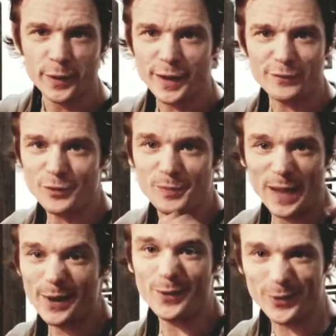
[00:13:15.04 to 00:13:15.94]
if you're a
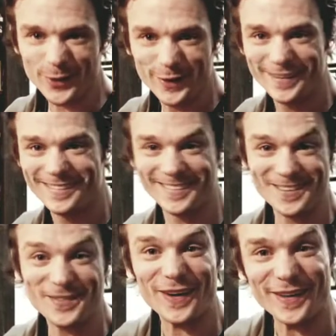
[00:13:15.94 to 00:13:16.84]
pet owner and
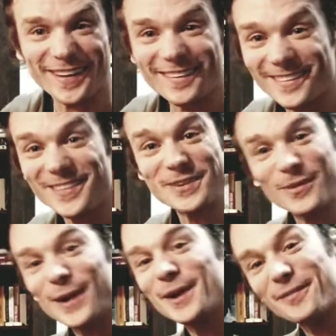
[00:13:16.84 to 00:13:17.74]
you follow that rule, you're
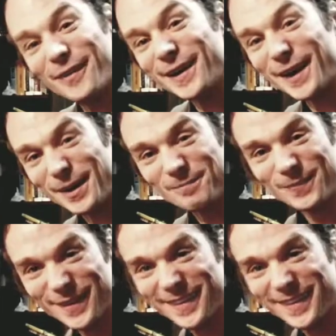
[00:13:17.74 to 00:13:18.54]
probably going to fuck up.